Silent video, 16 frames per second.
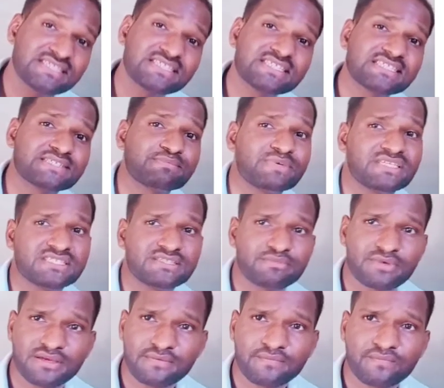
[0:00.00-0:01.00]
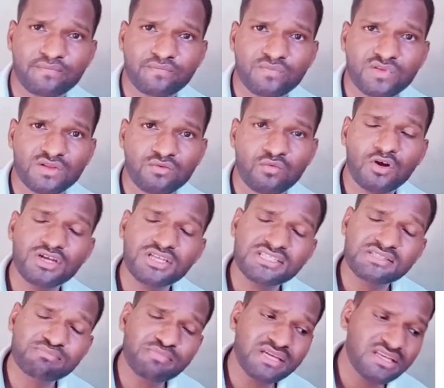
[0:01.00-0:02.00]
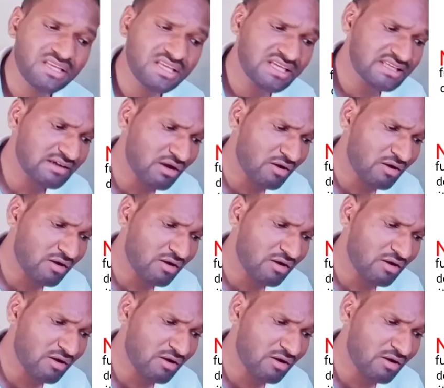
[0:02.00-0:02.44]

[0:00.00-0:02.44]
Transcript: specific. What is meaning